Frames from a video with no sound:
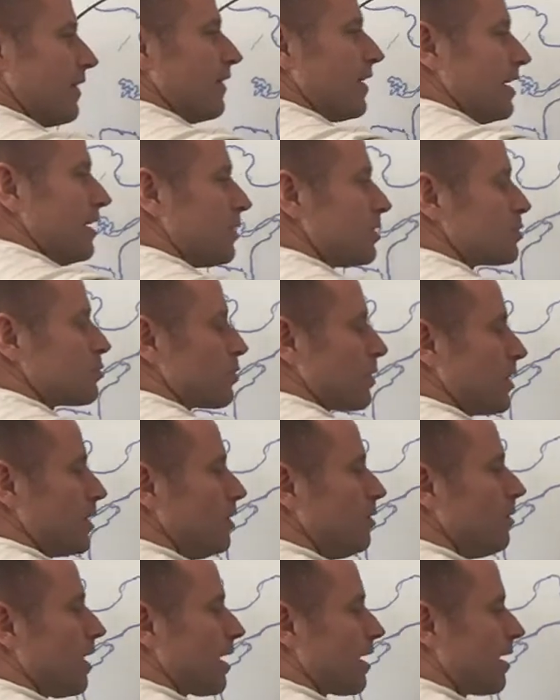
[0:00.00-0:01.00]
and then here's where
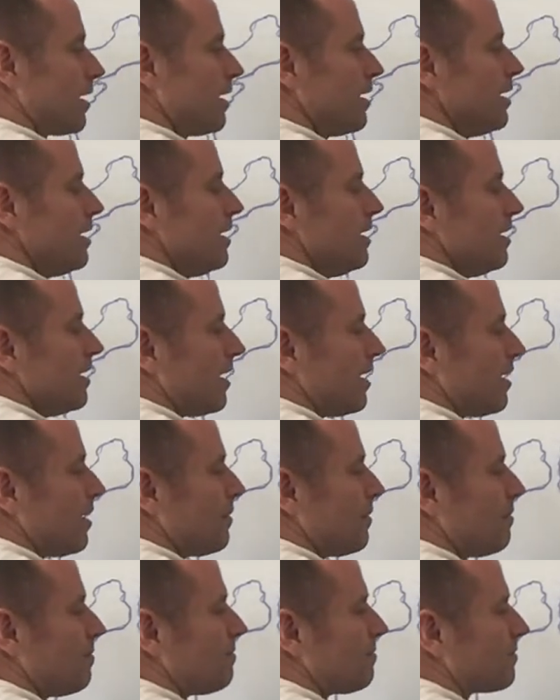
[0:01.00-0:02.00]
you are.
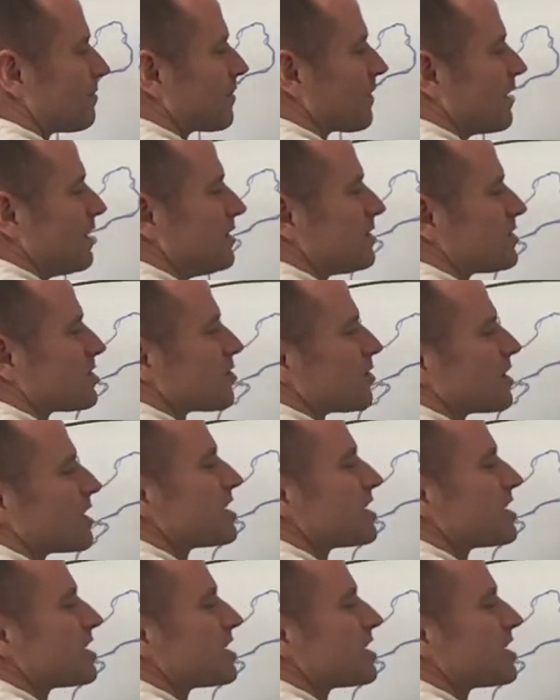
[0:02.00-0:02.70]
Um, so to